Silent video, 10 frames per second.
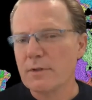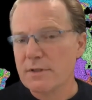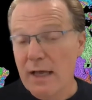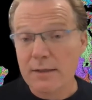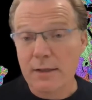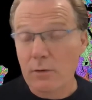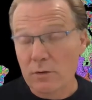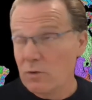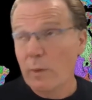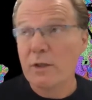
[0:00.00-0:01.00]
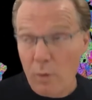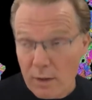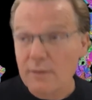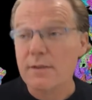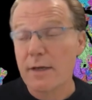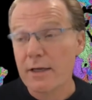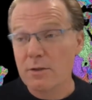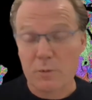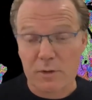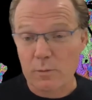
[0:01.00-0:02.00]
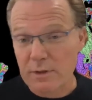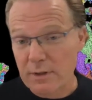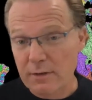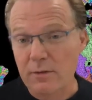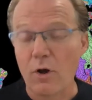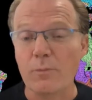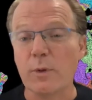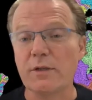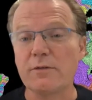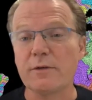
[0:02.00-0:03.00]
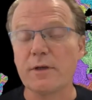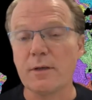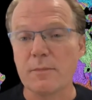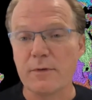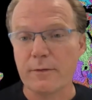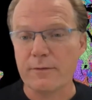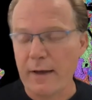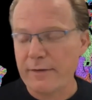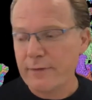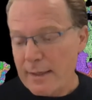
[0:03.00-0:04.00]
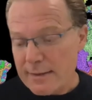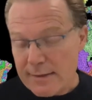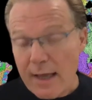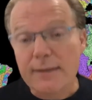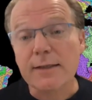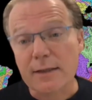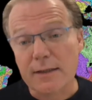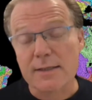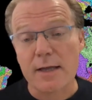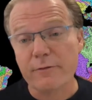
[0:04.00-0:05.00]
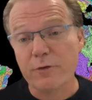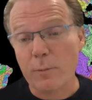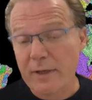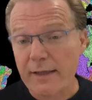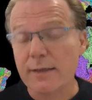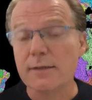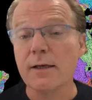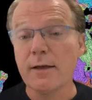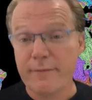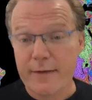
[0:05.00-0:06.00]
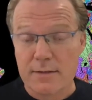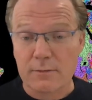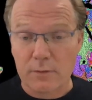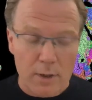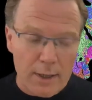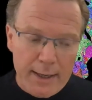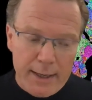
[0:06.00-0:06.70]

starting, or 21 actually, with the COP25 starting the Design for Planet Festival,